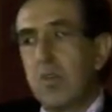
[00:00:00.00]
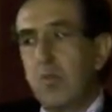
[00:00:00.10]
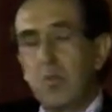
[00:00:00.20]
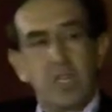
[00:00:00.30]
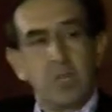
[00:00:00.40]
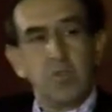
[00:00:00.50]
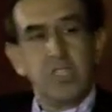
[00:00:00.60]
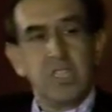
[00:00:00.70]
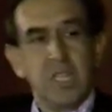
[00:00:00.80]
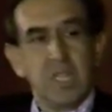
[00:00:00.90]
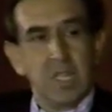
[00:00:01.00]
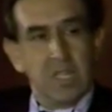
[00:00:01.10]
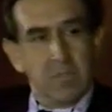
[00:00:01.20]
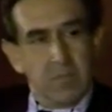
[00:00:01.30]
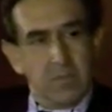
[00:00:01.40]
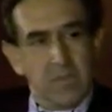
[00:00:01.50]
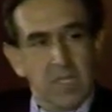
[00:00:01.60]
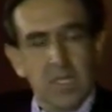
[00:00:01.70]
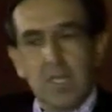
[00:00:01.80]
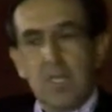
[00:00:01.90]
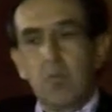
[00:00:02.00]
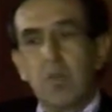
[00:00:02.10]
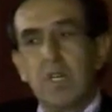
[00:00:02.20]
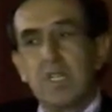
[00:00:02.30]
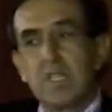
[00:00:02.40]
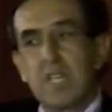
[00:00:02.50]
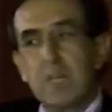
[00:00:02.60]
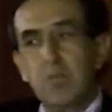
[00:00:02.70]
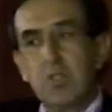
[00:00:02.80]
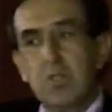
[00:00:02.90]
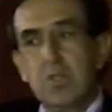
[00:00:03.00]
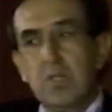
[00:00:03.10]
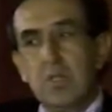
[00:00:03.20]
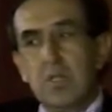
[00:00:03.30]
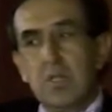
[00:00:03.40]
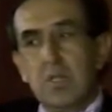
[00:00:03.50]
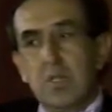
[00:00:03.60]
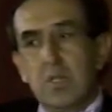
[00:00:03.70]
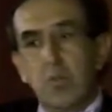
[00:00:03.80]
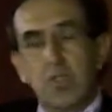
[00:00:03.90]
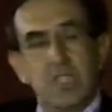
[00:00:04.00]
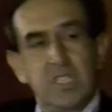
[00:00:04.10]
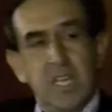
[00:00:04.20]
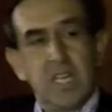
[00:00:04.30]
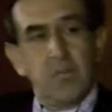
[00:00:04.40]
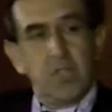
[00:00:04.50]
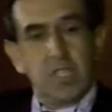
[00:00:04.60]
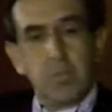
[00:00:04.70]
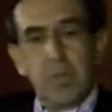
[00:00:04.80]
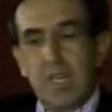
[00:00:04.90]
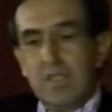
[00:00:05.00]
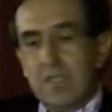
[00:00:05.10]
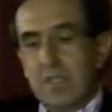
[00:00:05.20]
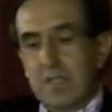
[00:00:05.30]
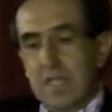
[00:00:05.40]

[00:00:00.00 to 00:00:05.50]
When we work with Jean Tinguely, where the sculpture was designed for the space.